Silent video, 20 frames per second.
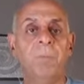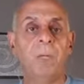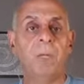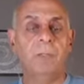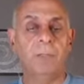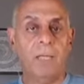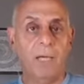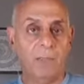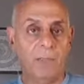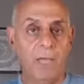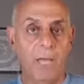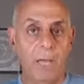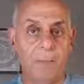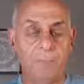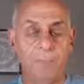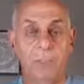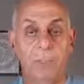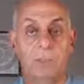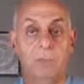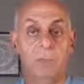And death
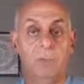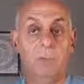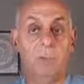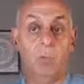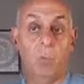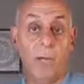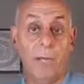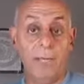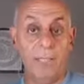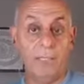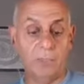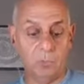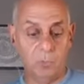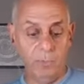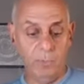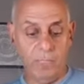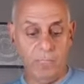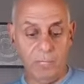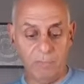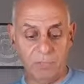happens. Weddings,
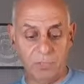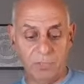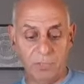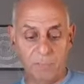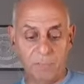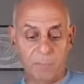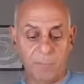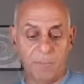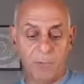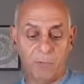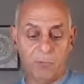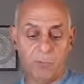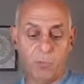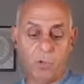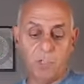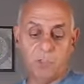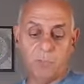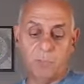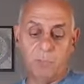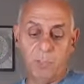we obviously prepare for
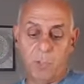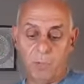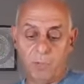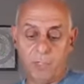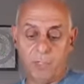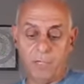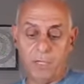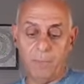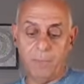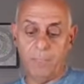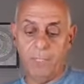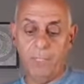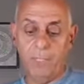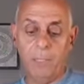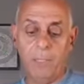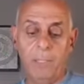because we know they're coming.